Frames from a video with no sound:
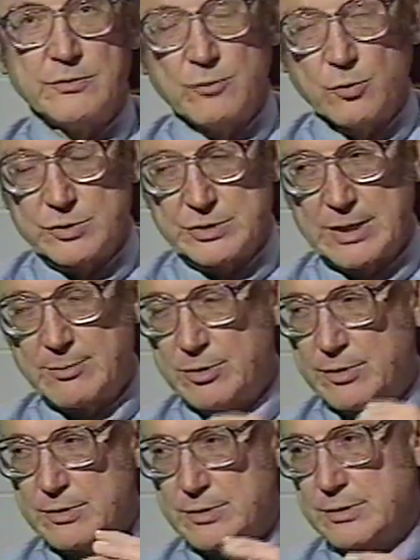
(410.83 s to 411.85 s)
For example,
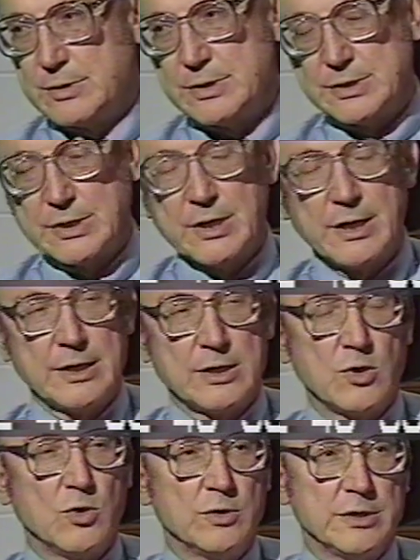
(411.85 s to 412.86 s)
there is a dye
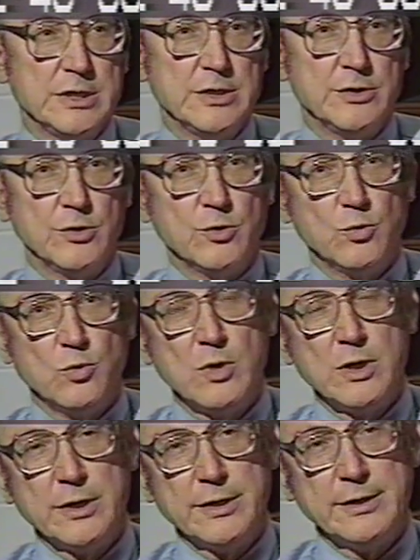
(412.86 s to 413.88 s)
called
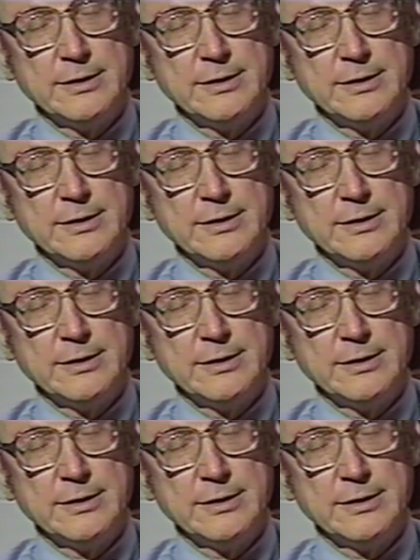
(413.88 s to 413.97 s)
Indo-1,